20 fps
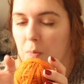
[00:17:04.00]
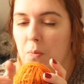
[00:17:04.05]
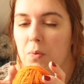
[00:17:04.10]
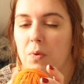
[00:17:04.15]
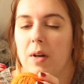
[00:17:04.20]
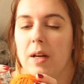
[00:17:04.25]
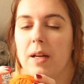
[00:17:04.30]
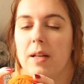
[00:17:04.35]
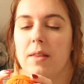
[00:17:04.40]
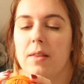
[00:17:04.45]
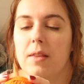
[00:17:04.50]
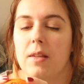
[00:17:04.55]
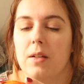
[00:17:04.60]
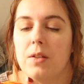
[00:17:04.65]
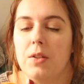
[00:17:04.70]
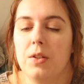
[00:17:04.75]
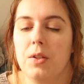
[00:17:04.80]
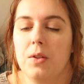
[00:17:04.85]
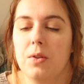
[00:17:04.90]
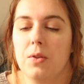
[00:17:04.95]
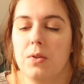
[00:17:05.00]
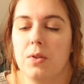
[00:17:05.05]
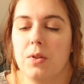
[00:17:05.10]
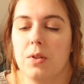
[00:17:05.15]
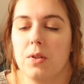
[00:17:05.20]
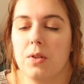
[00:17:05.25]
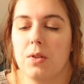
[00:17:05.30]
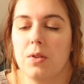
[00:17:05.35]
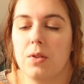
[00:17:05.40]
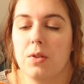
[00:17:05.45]
brand that
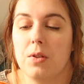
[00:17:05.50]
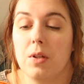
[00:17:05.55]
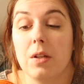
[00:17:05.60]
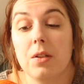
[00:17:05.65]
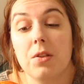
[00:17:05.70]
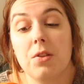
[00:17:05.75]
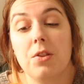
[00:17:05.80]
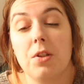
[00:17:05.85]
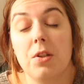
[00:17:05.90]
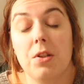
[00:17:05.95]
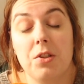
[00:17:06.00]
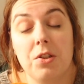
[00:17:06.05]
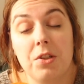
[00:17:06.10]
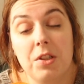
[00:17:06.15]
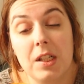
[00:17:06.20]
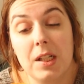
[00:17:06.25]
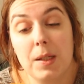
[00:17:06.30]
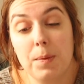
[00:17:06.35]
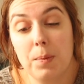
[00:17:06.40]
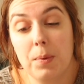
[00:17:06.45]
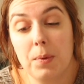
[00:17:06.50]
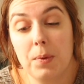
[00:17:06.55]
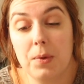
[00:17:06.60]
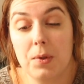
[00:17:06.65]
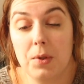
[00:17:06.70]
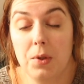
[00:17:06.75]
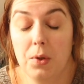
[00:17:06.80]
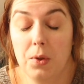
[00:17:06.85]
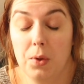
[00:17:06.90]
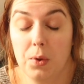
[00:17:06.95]
uses Dutch sheep
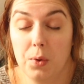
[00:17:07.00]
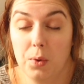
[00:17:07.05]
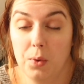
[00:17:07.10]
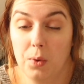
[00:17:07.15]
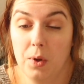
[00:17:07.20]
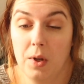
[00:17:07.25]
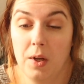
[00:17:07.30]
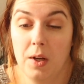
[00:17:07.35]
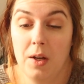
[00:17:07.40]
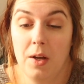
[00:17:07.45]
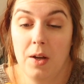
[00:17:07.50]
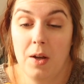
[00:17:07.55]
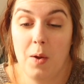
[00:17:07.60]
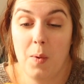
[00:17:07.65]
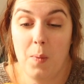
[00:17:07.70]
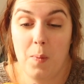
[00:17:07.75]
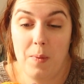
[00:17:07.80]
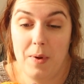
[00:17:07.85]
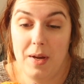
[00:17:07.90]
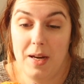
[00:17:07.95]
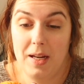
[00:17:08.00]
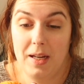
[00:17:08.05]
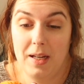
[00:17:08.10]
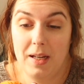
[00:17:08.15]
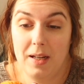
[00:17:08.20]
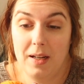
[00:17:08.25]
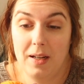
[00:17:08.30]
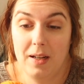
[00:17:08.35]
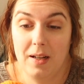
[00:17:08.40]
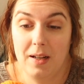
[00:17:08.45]
to
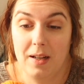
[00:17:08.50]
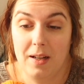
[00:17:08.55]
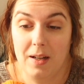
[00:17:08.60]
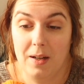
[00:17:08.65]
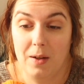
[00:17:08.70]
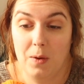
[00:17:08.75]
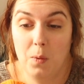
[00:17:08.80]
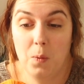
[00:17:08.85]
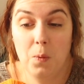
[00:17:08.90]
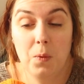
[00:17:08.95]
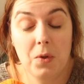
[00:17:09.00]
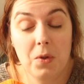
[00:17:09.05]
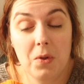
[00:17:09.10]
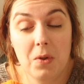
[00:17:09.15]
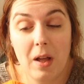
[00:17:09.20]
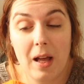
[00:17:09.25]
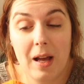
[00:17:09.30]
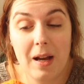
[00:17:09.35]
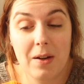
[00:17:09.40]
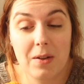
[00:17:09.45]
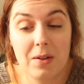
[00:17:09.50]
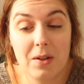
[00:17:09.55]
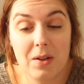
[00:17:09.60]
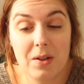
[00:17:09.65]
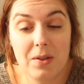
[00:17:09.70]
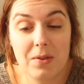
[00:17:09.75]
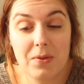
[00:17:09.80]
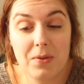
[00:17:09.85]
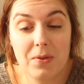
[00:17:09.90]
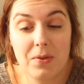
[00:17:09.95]
make wool out
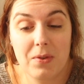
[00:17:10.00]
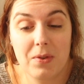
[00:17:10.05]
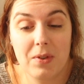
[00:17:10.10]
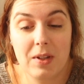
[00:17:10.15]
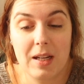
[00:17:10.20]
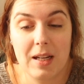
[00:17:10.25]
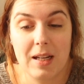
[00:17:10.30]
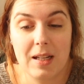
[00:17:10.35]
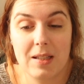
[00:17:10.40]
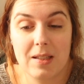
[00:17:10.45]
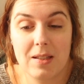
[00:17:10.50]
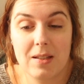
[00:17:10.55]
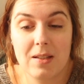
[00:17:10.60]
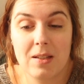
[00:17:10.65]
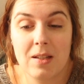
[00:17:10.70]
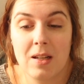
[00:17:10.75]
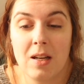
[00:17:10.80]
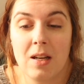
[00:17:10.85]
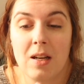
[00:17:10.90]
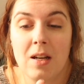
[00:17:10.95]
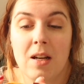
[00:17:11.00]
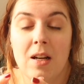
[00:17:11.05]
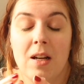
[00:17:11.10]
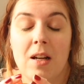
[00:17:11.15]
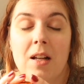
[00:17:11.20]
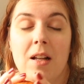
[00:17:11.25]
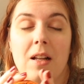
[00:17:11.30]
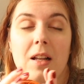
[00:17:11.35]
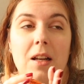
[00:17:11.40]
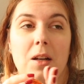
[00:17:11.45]
of. It's
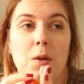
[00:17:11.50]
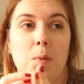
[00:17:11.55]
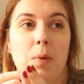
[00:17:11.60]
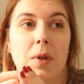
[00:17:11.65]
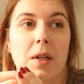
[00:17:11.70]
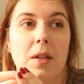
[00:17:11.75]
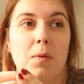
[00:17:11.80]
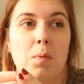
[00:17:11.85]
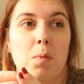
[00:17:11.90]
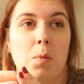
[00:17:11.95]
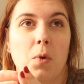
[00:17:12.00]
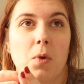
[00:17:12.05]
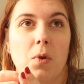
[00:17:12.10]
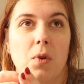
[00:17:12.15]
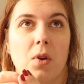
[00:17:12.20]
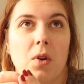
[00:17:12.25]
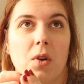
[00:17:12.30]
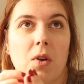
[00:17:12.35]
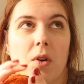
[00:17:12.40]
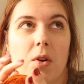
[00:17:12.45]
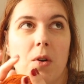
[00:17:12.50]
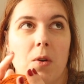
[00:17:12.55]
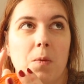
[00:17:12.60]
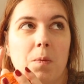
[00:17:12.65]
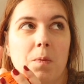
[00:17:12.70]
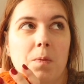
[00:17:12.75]
a little bit more,